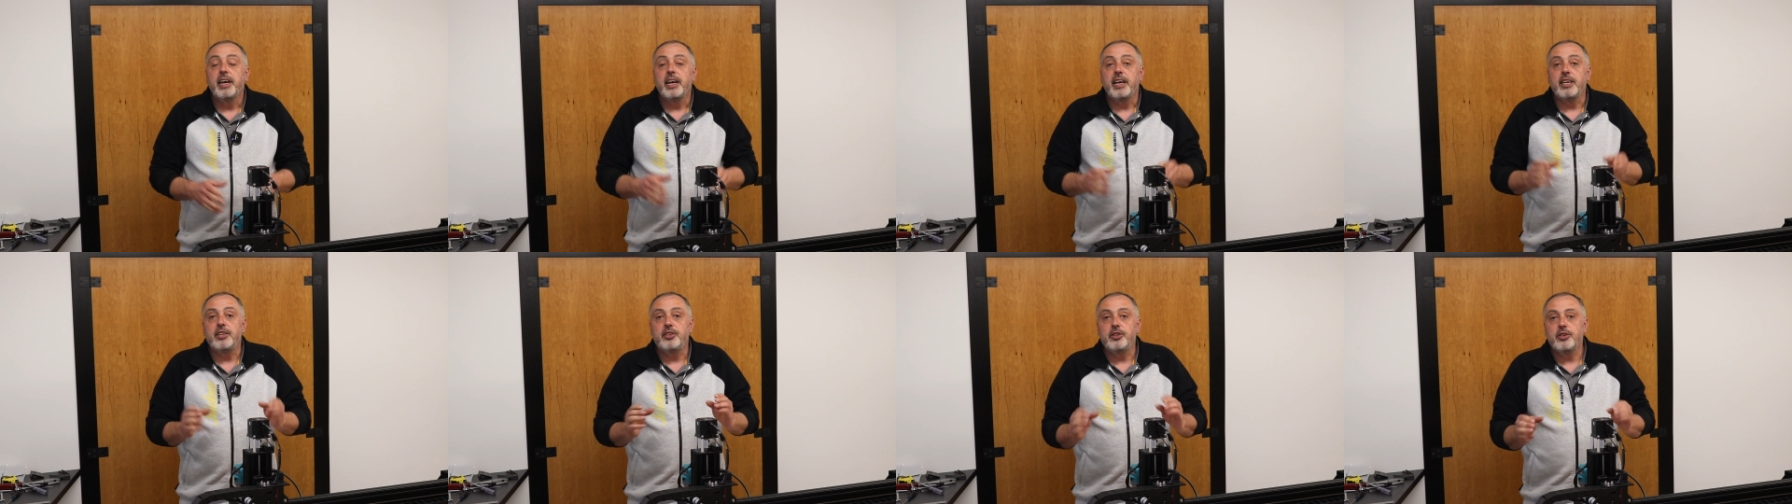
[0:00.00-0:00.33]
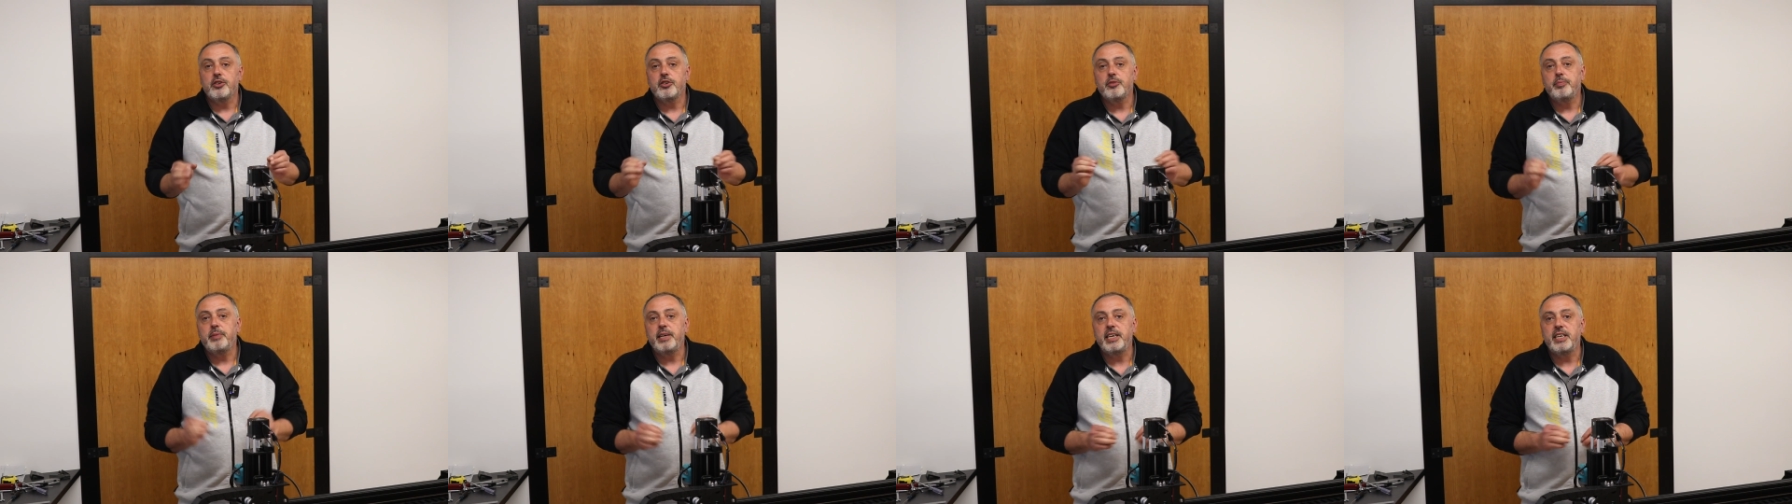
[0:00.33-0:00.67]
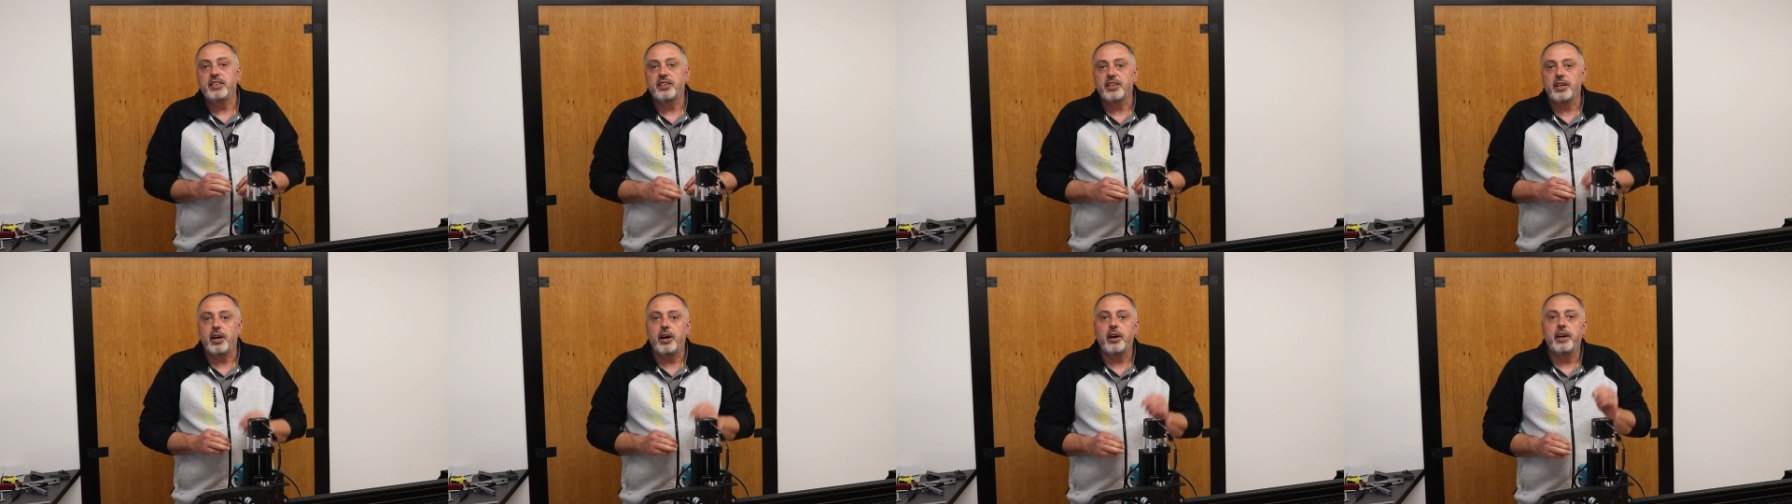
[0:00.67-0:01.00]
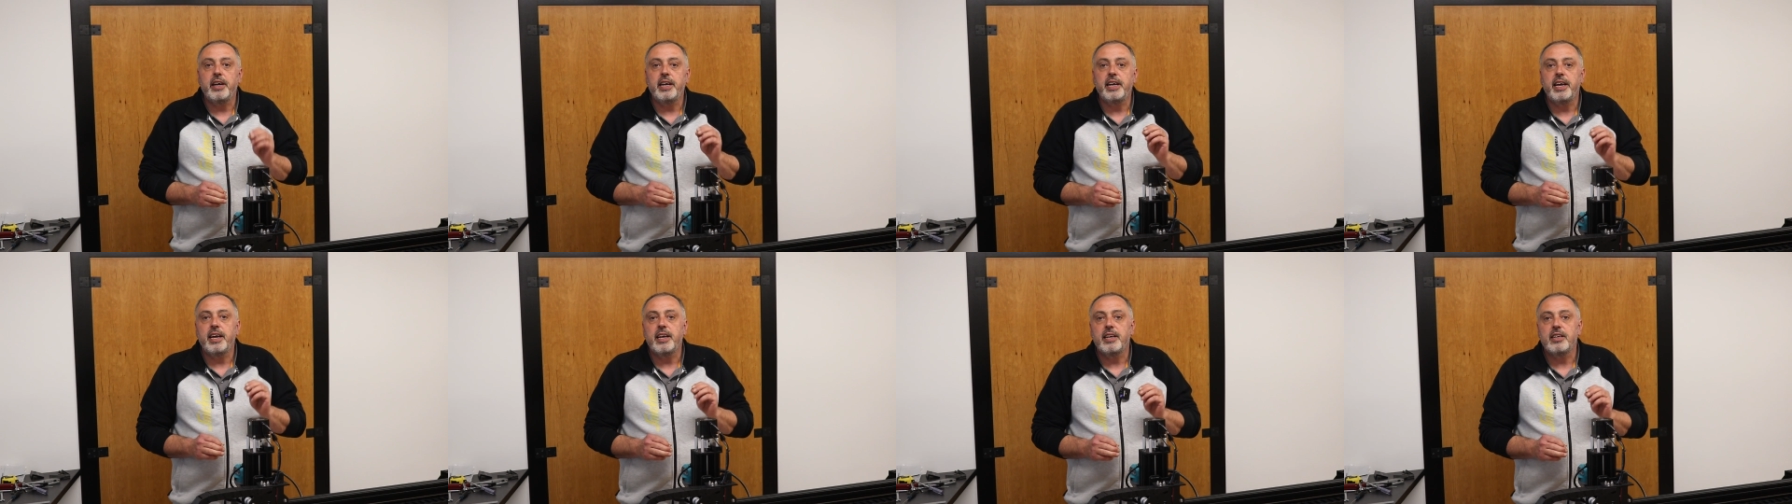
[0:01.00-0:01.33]
it just means that
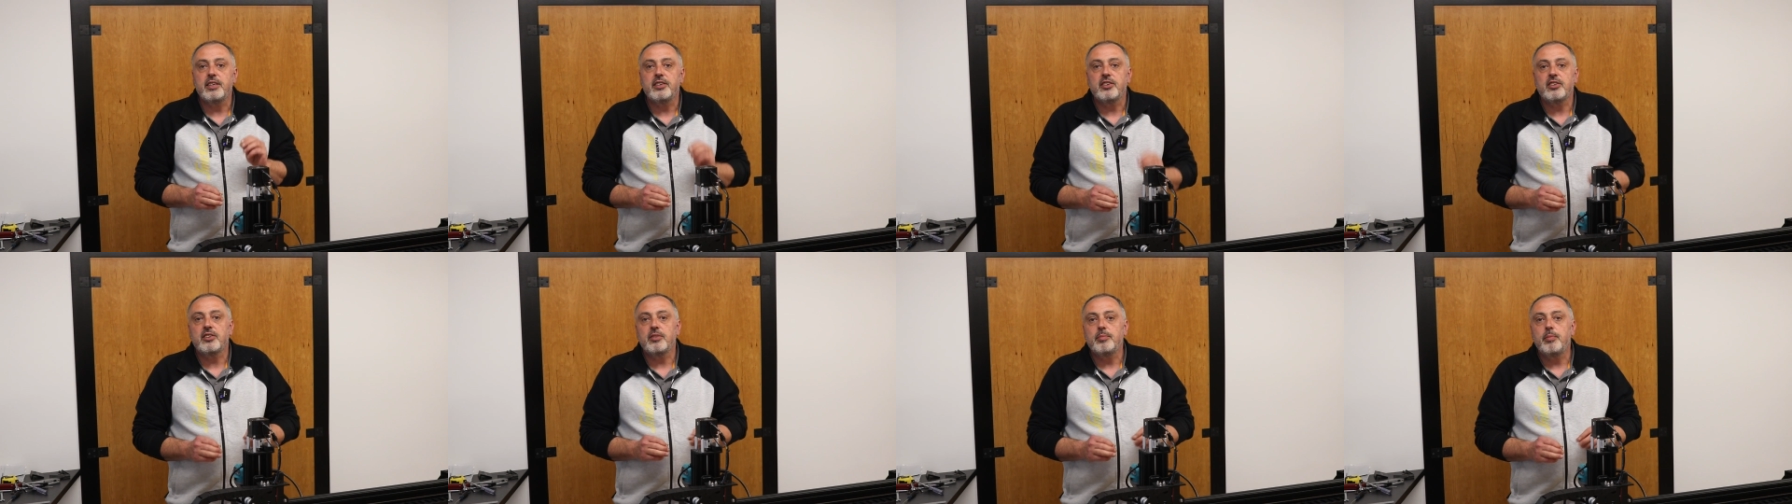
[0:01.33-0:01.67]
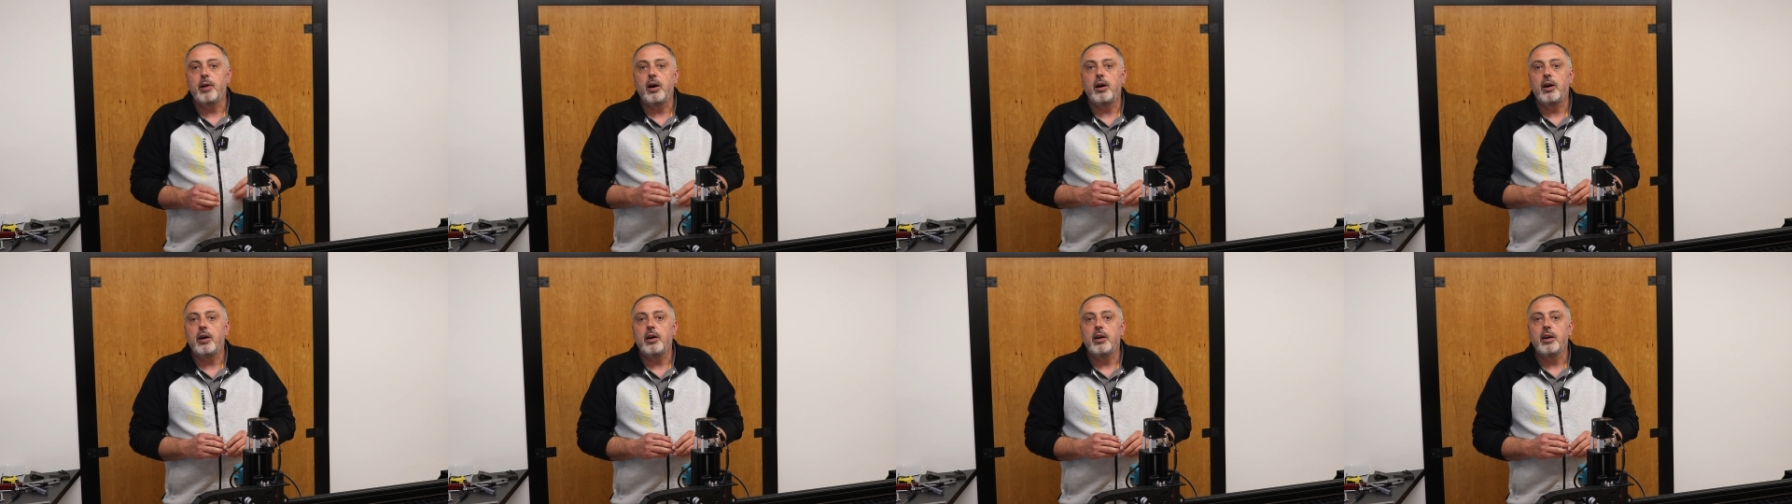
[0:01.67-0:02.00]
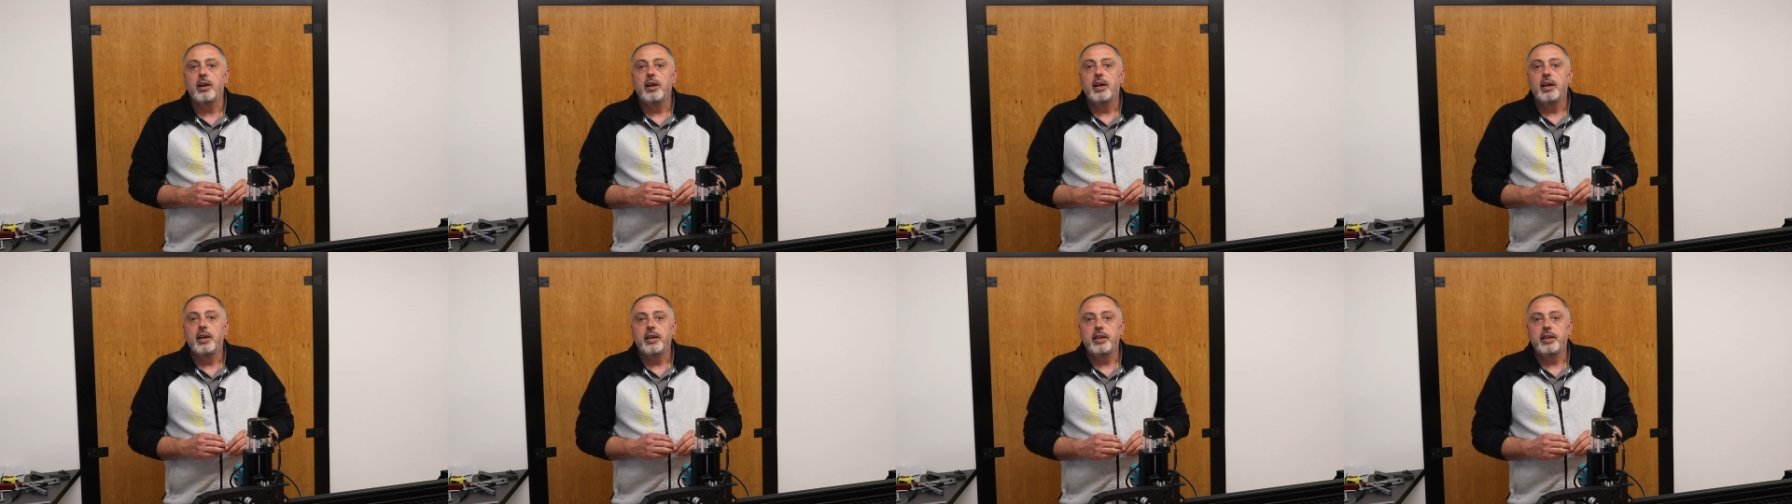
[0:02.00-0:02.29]
I get a small